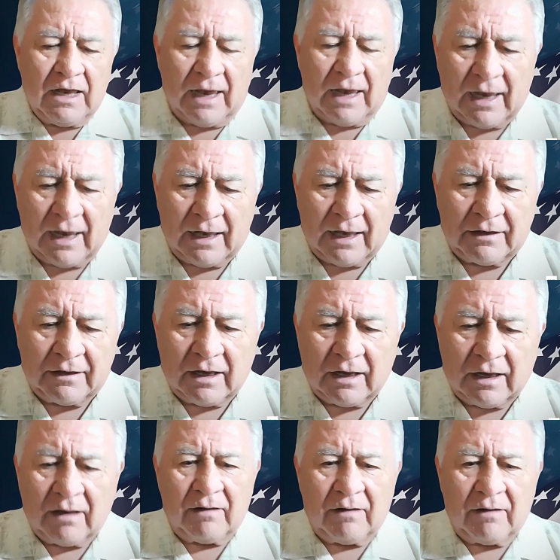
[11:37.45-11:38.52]
And
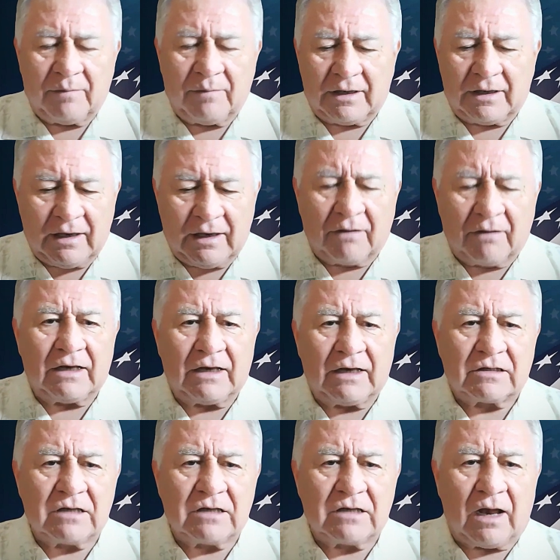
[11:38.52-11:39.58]
but here it
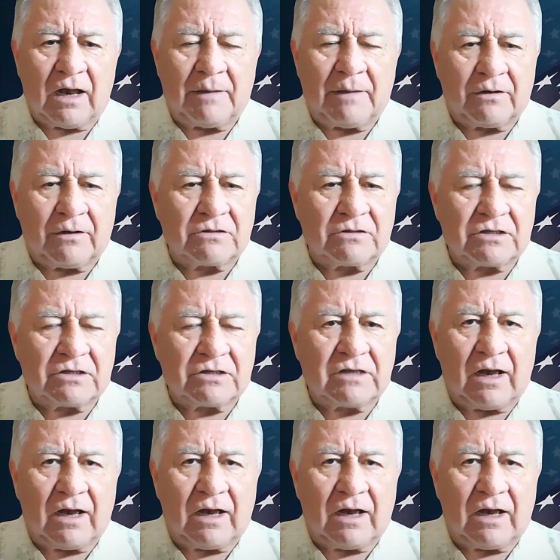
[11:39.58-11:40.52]
is. I mean, they're just